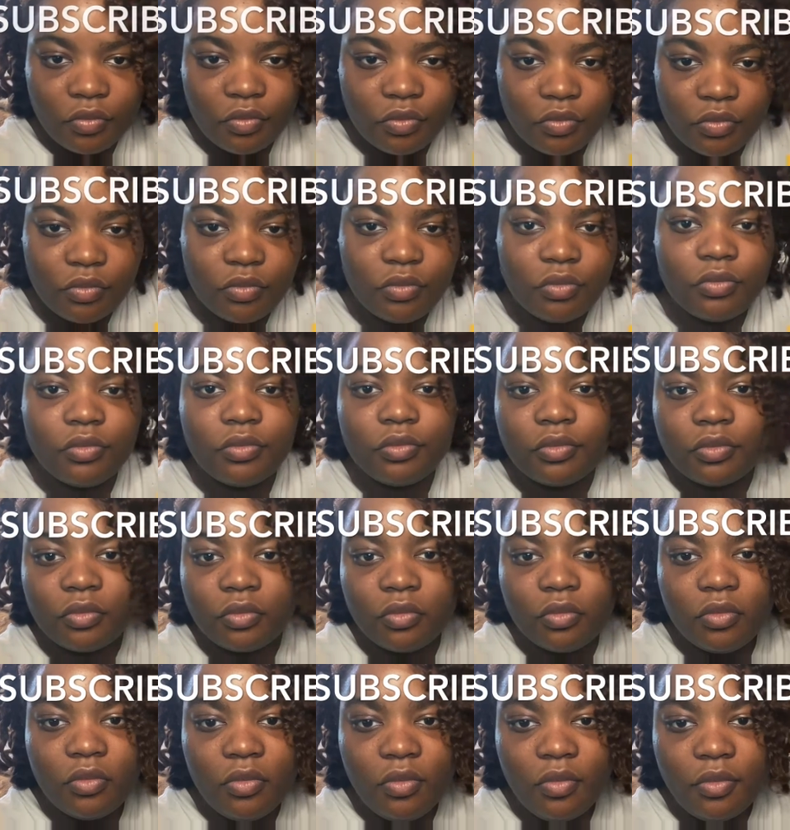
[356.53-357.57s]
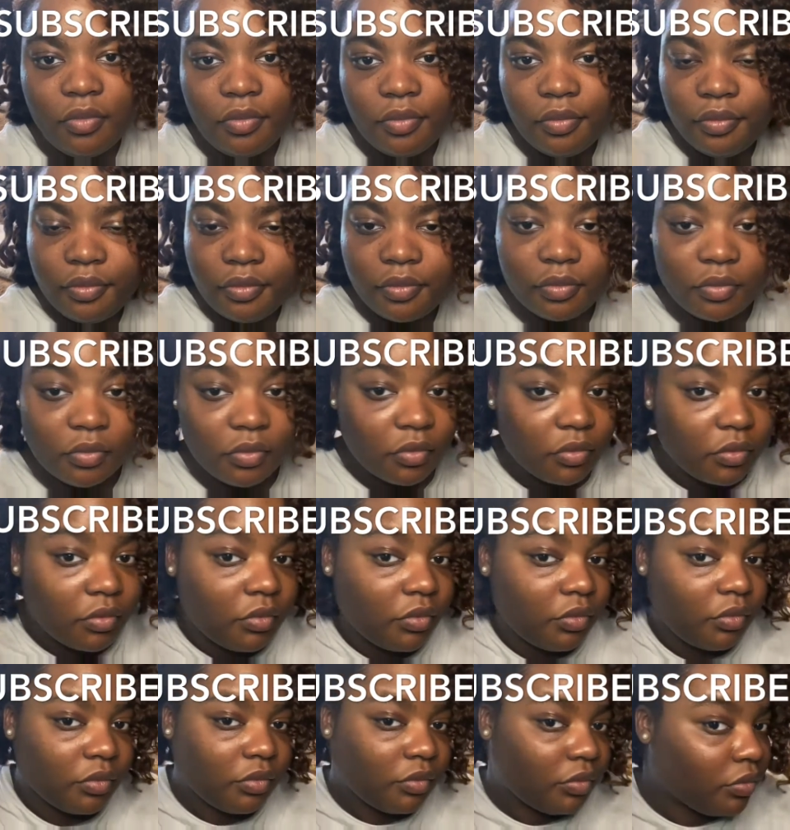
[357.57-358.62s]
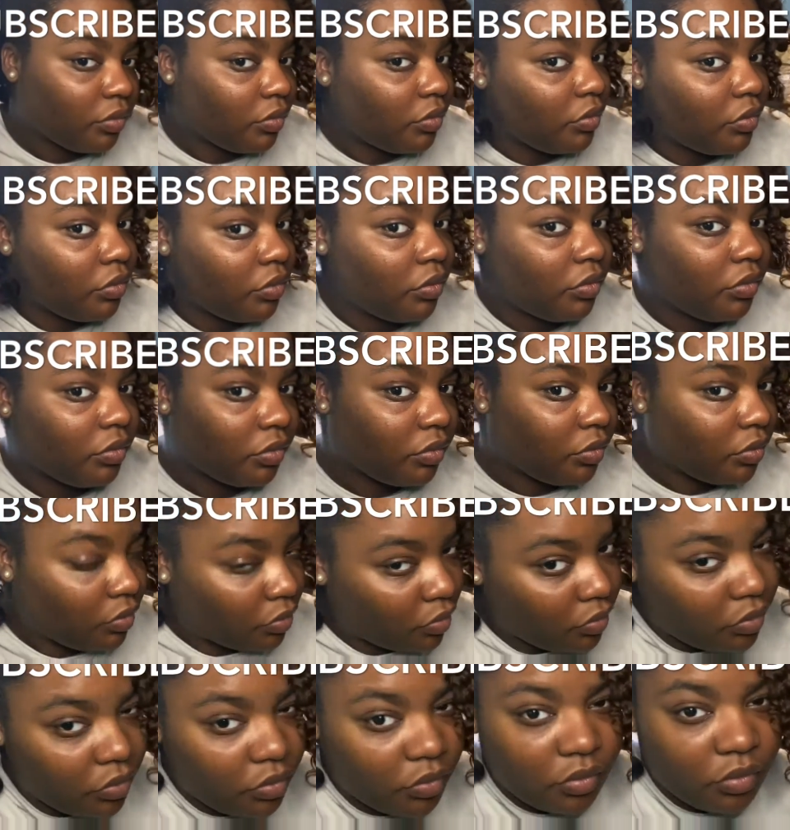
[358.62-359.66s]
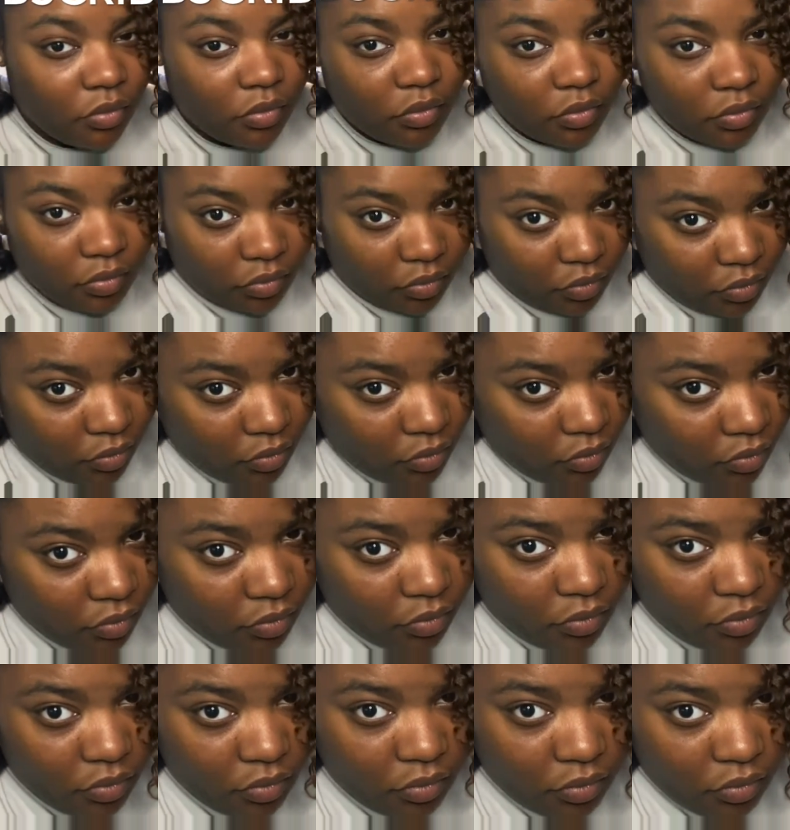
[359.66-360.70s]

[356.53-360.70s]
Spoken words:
And I just fluff it out how I kind of like it a lot fuller.